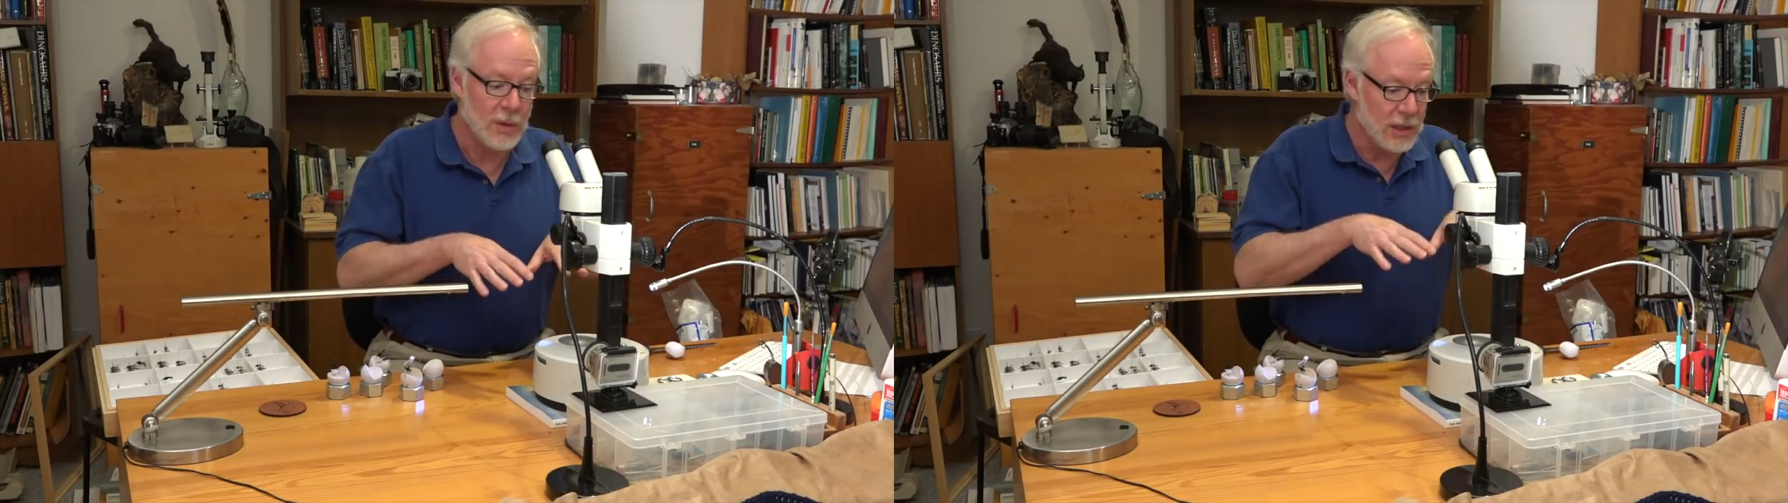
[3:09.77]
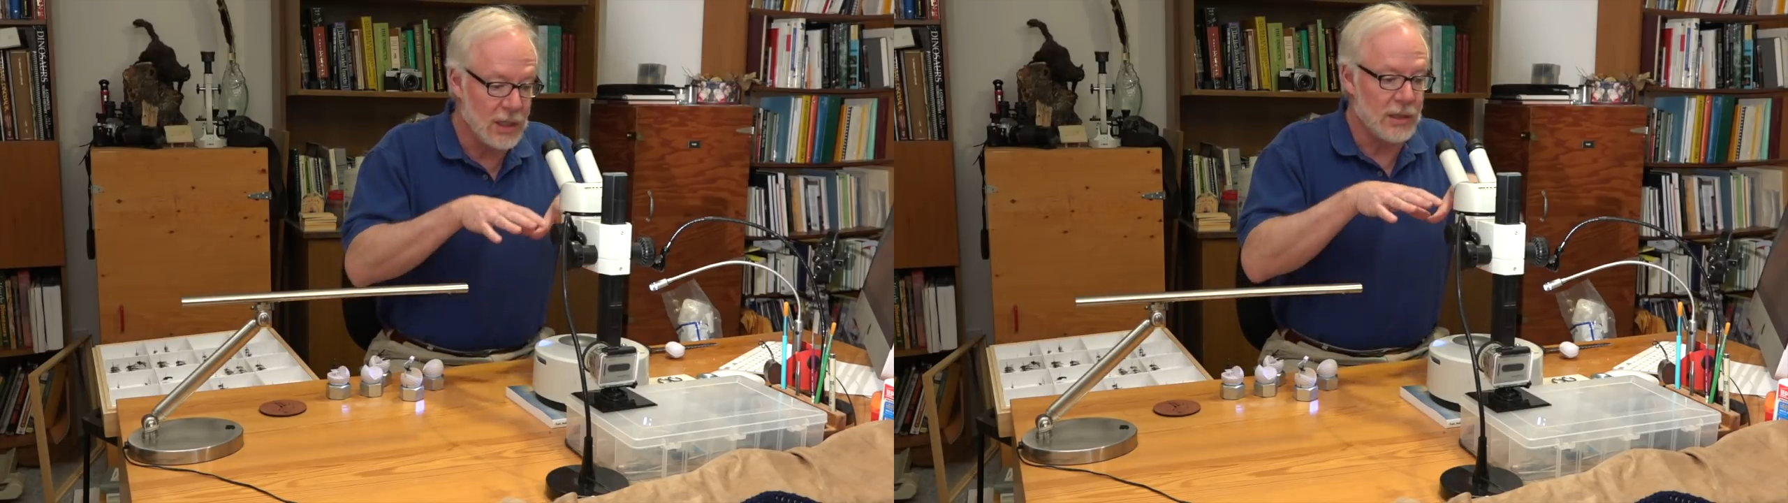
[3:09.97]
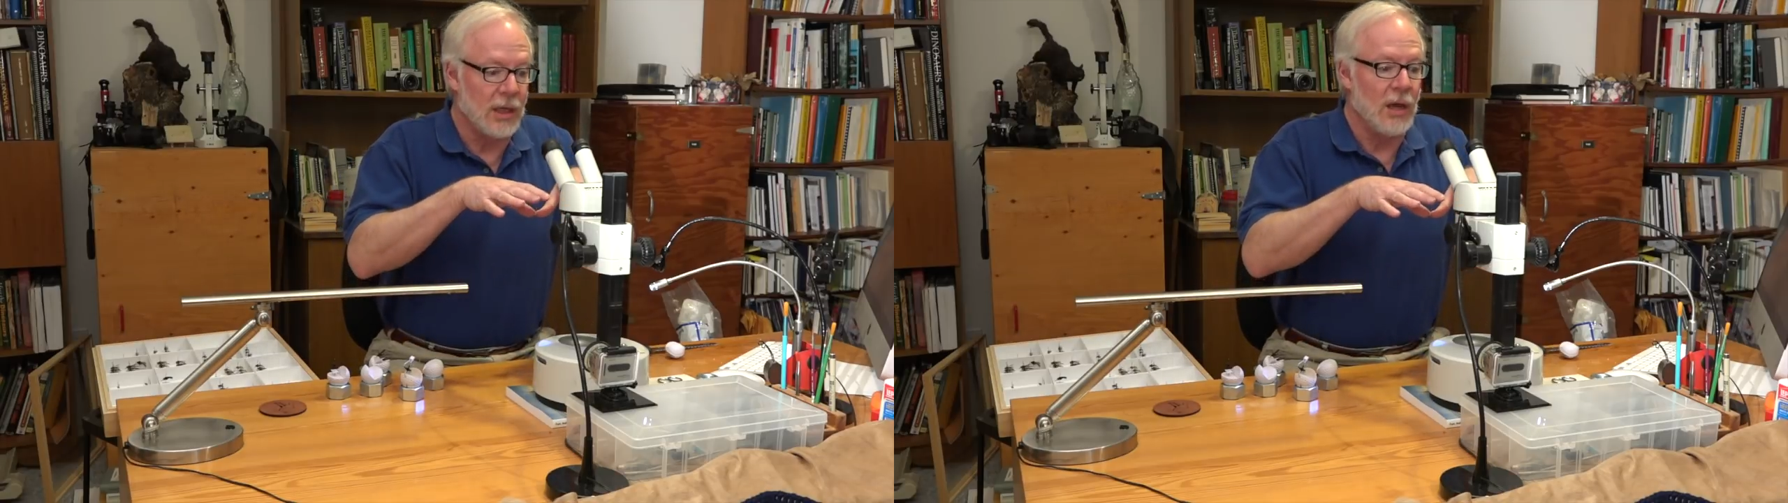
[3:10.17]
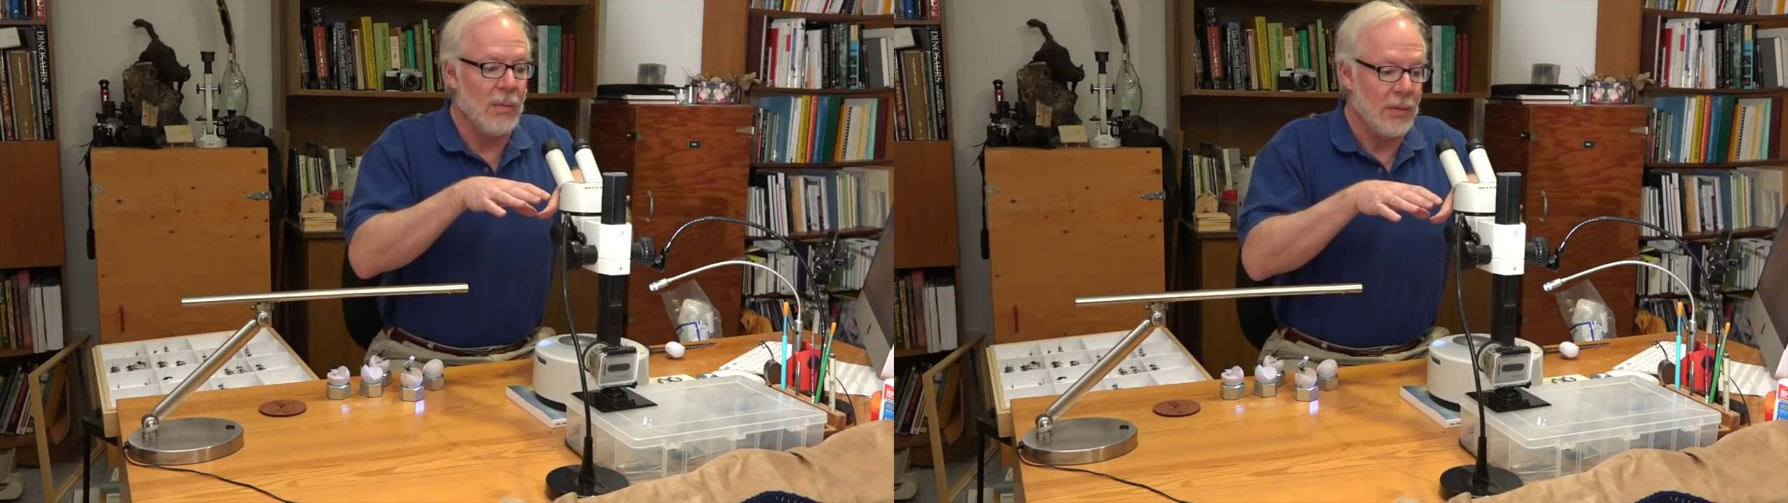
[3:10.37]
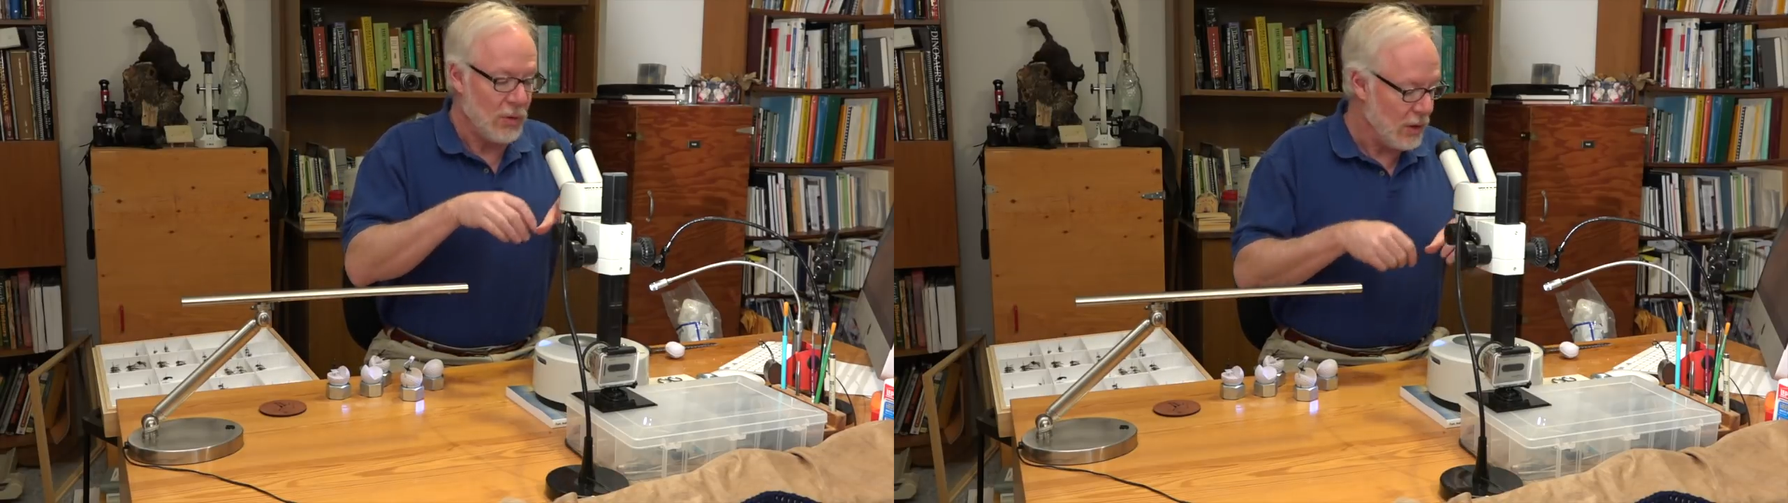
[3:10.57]
that doesn't
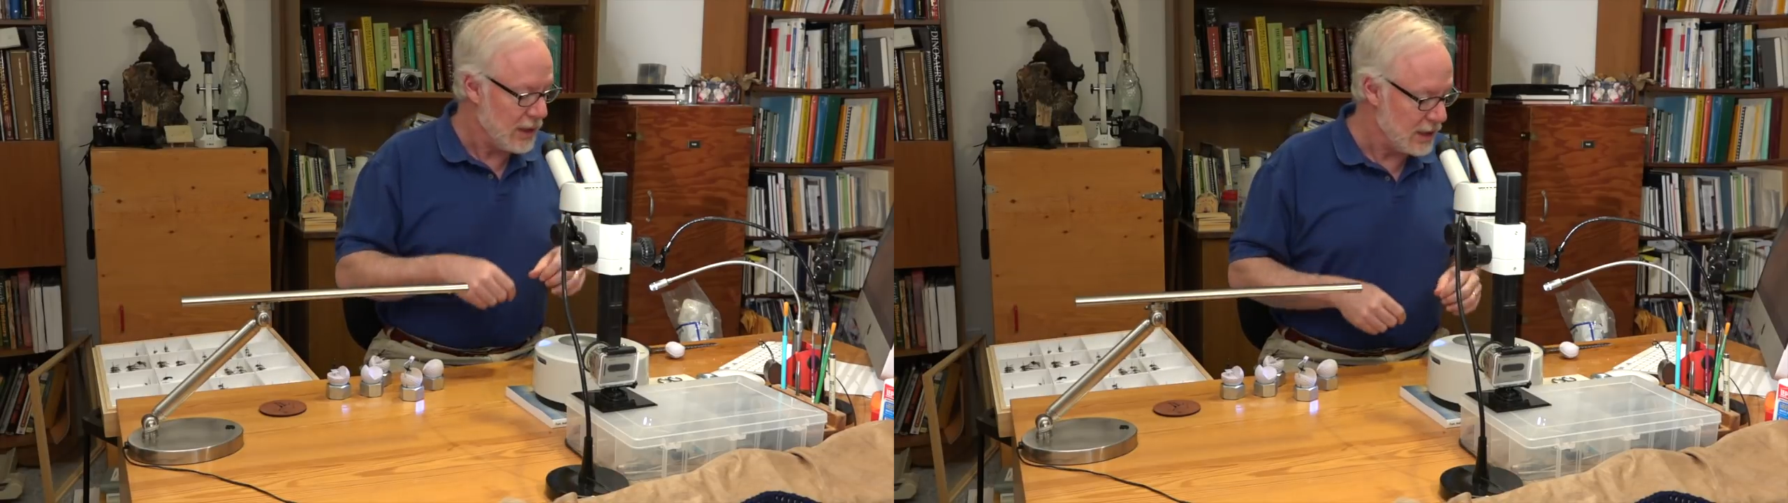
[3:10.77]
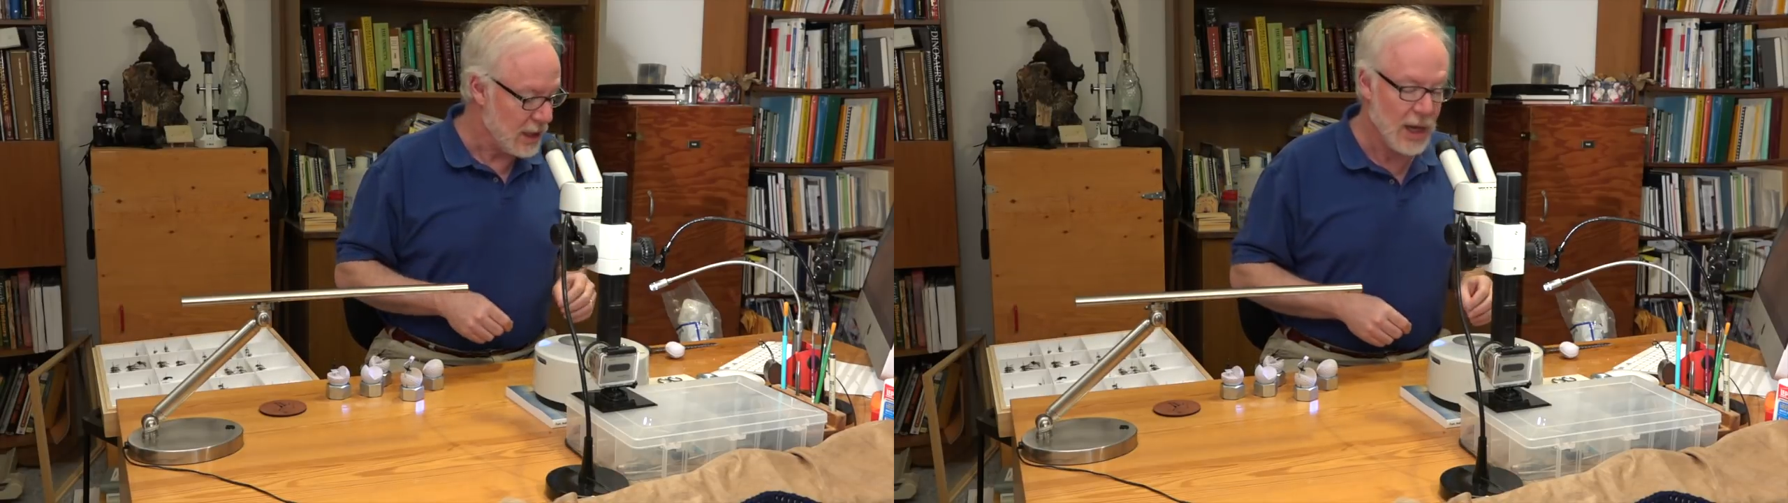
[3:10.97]
come up quite as